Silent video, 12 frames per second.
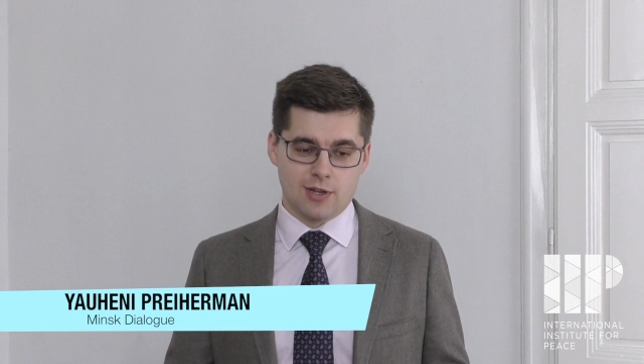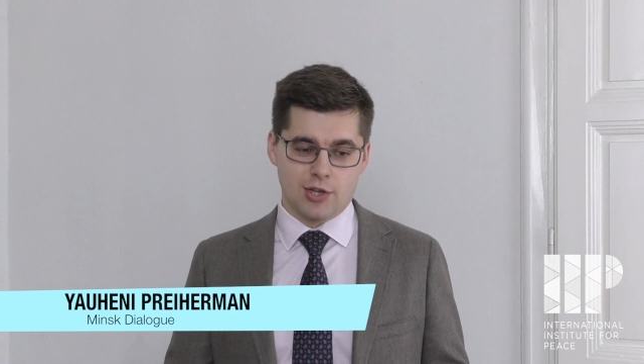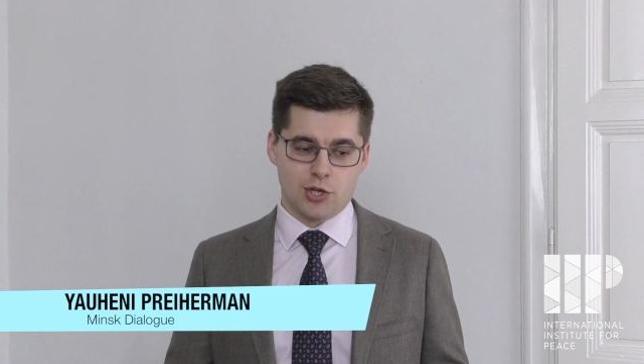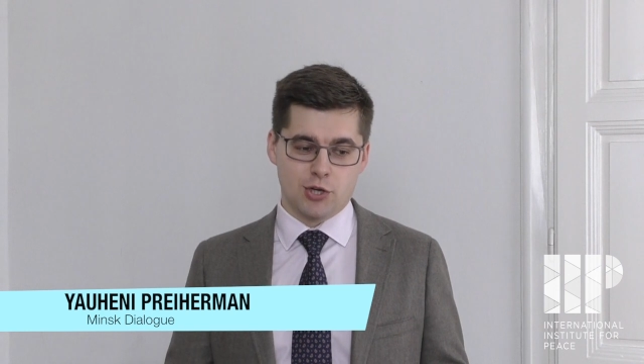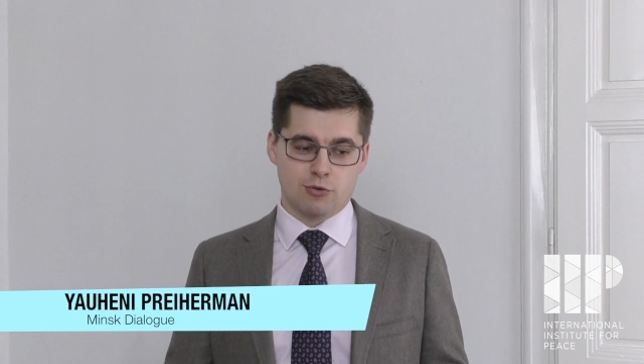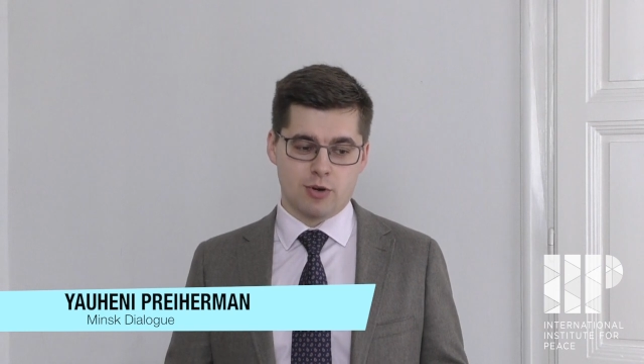
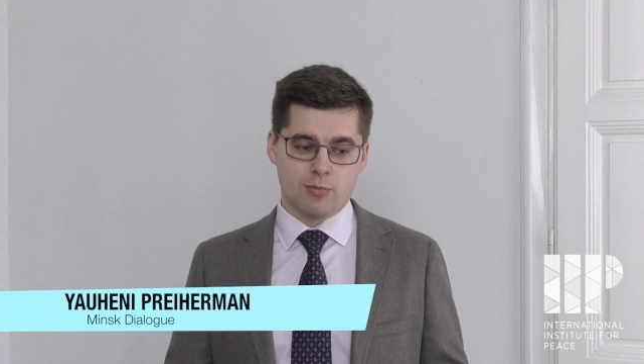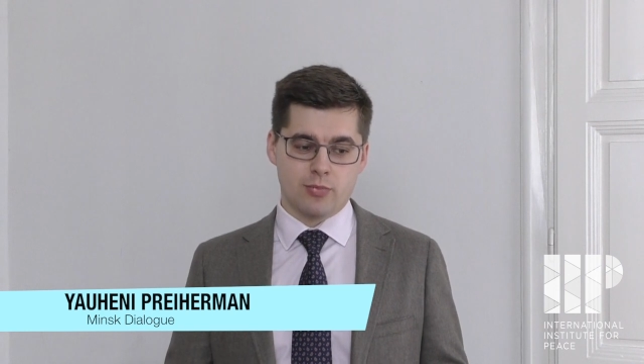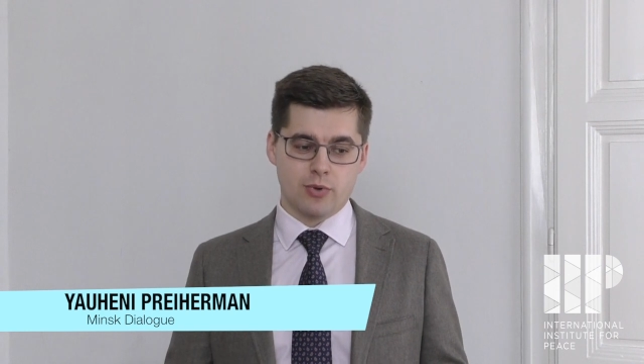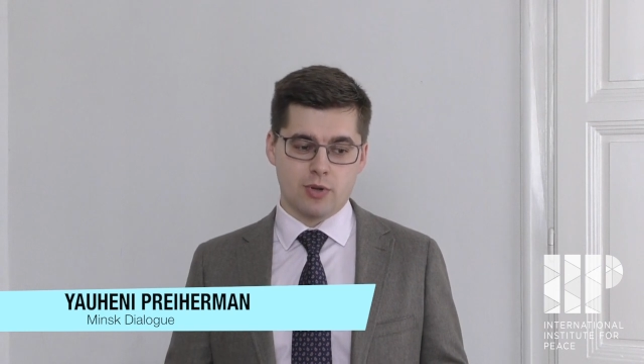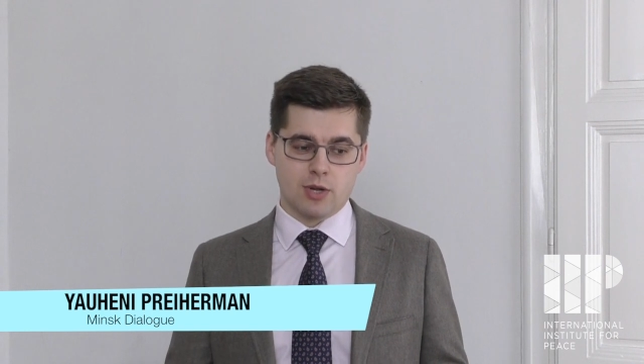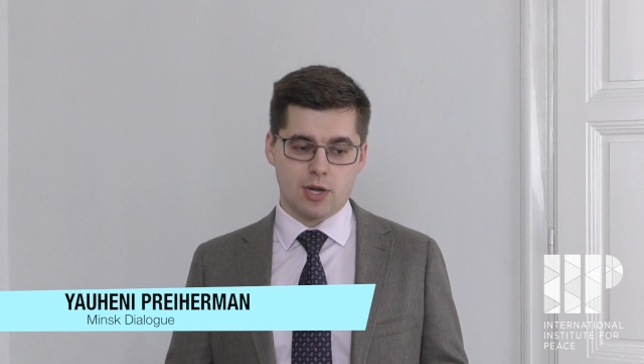In
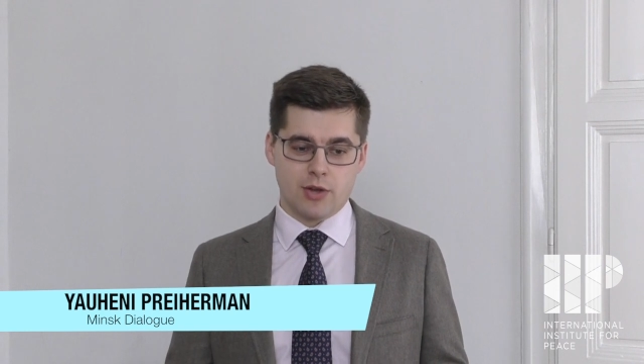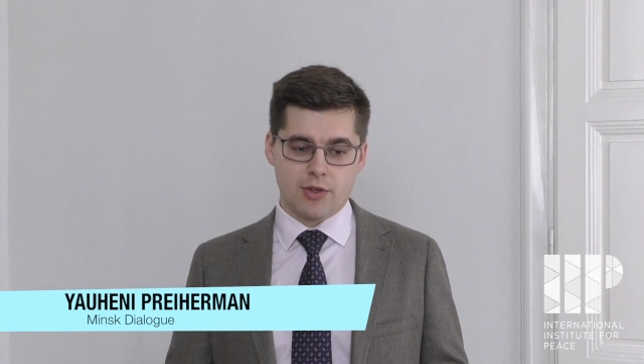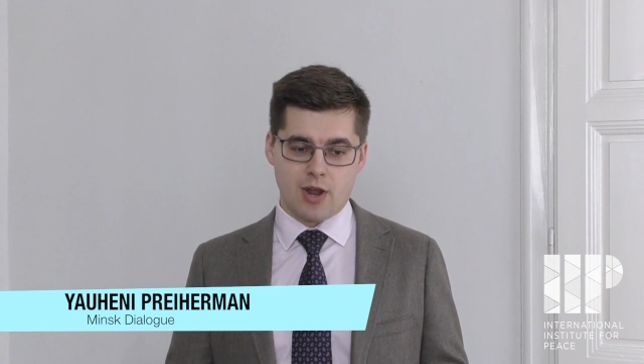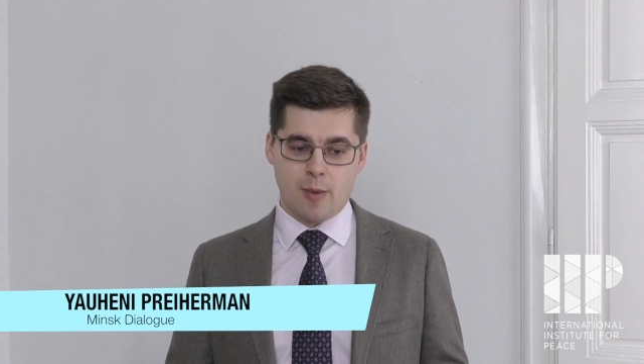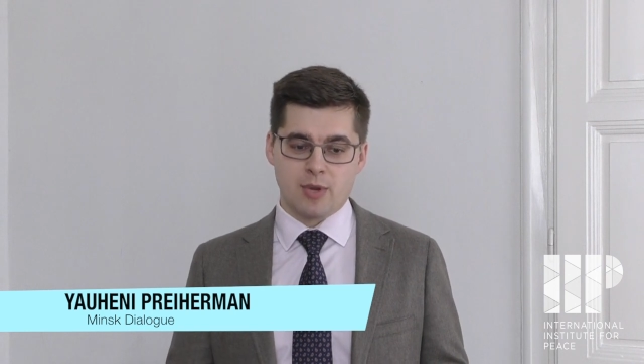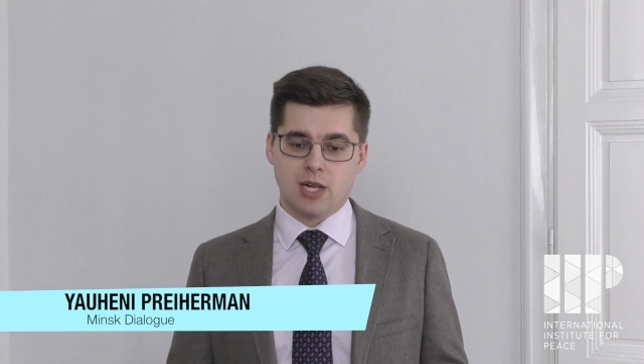Europe, uh,
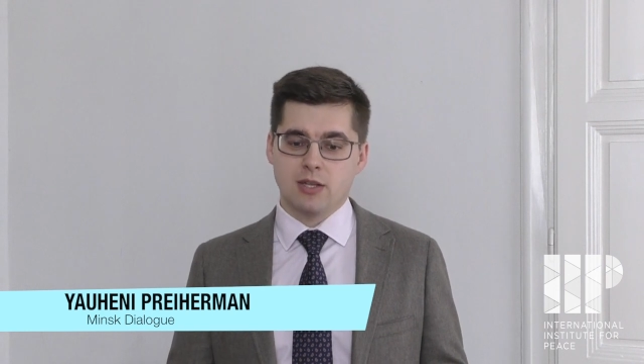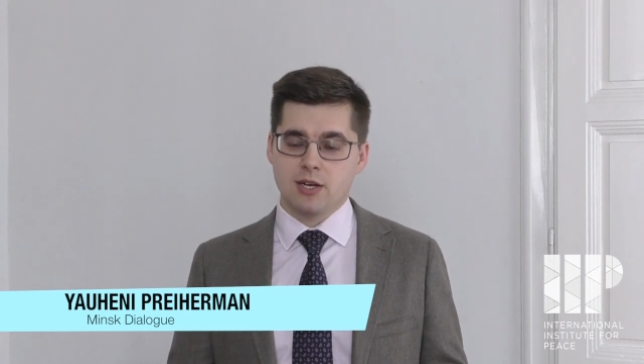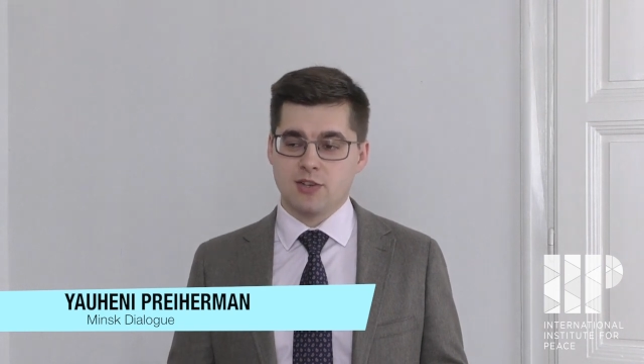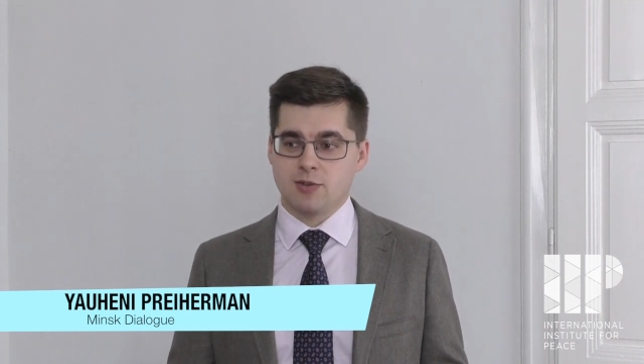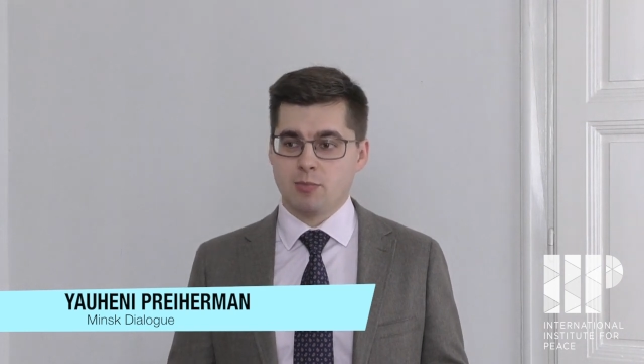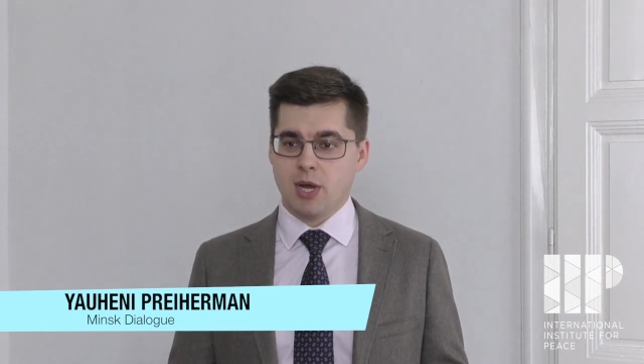the
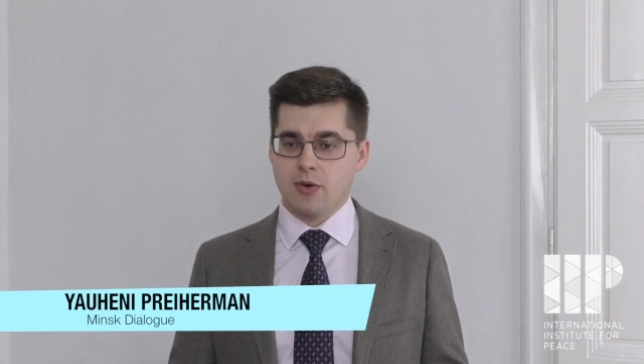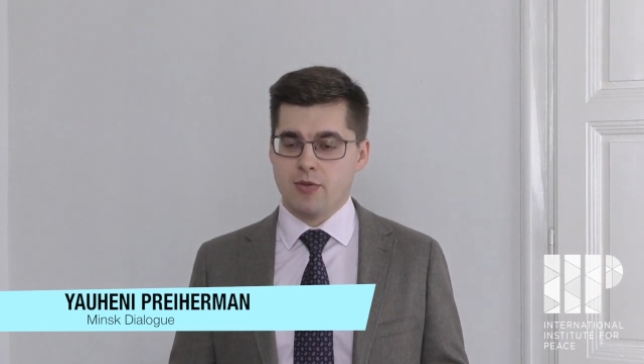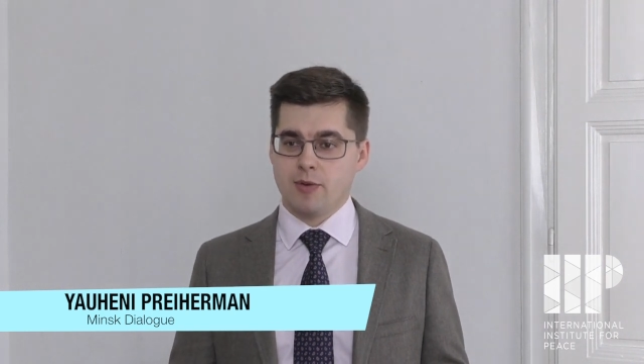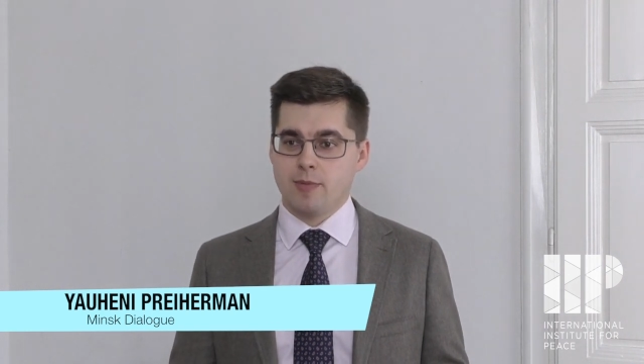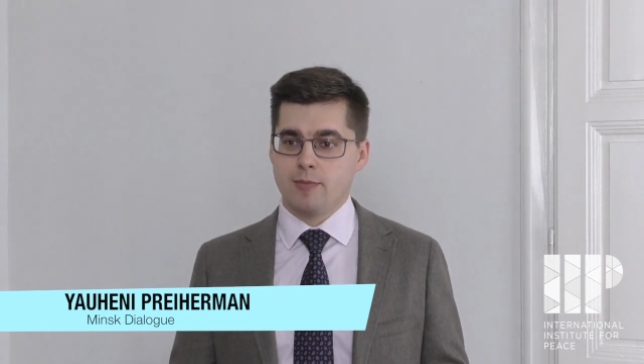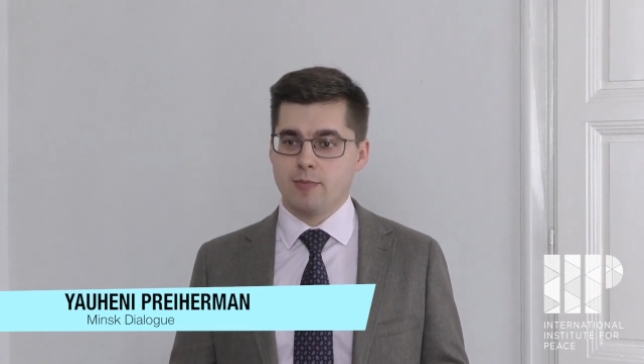commonality is
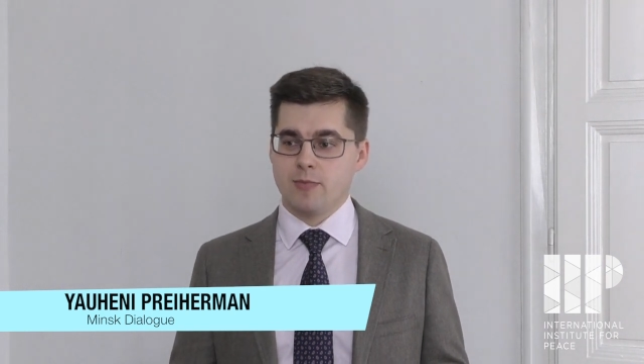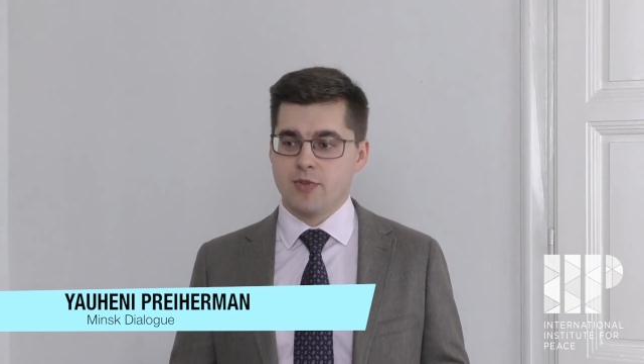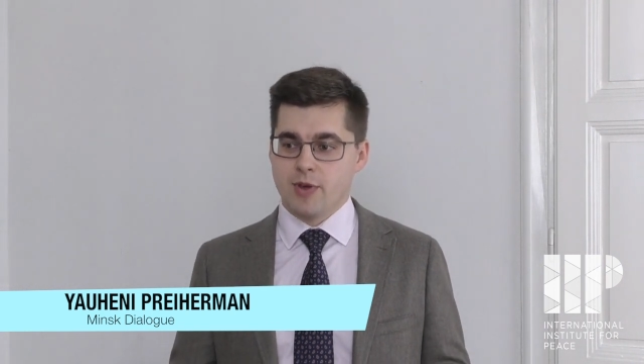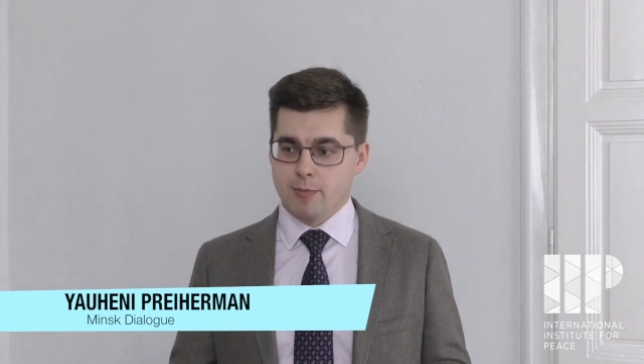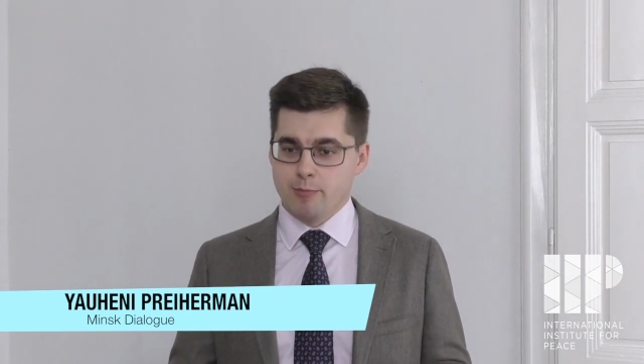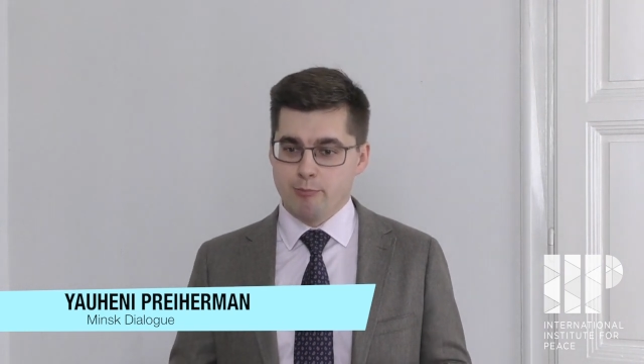about them,
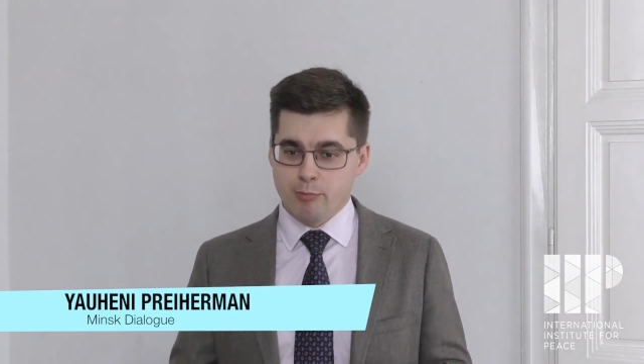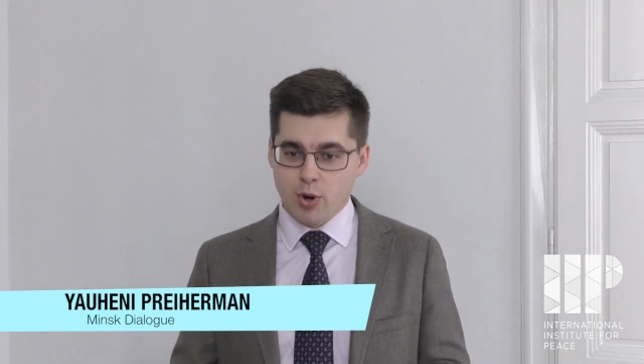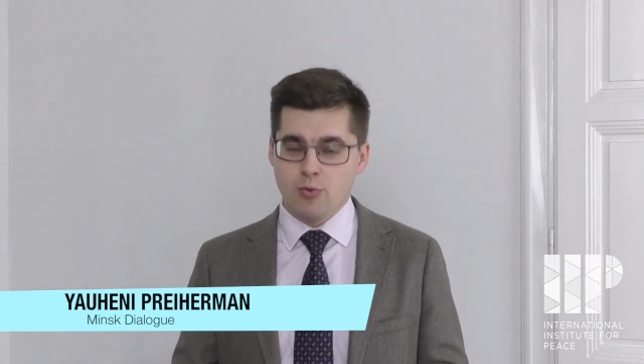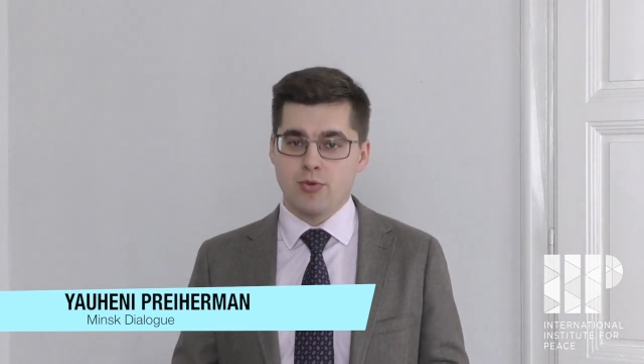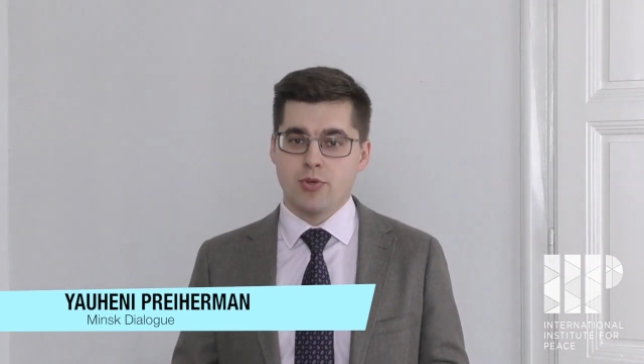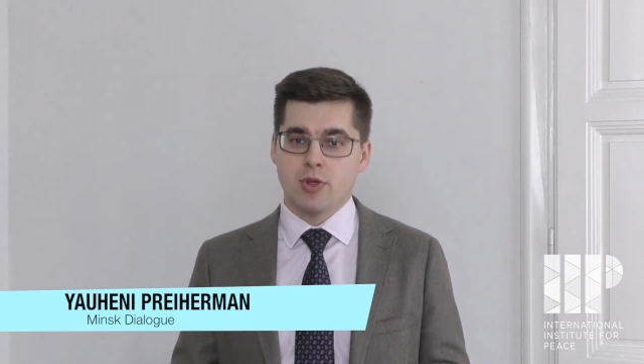them
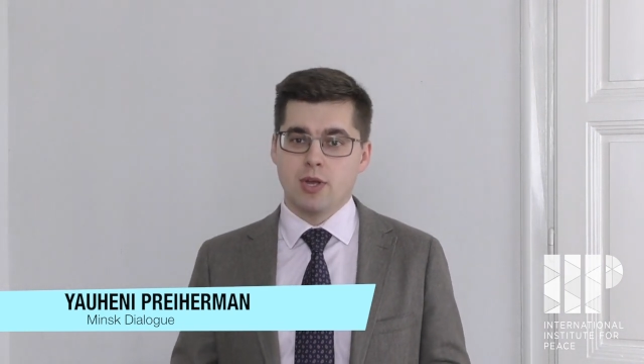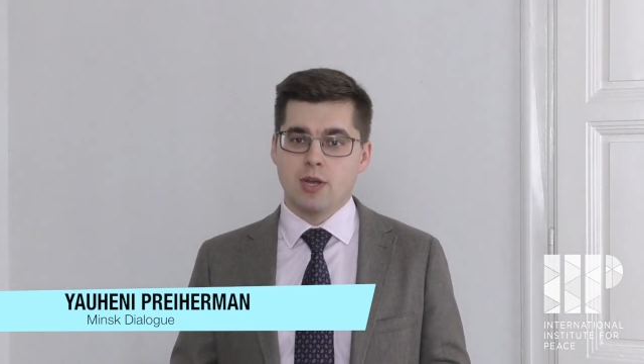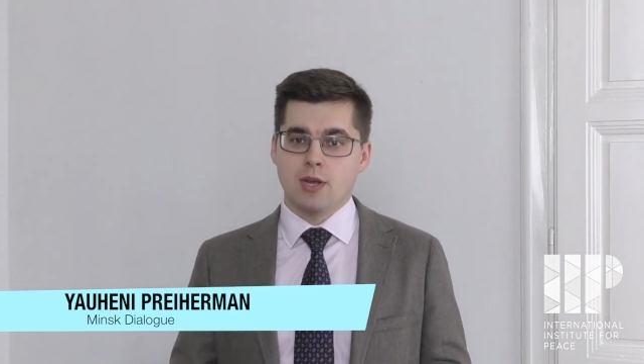both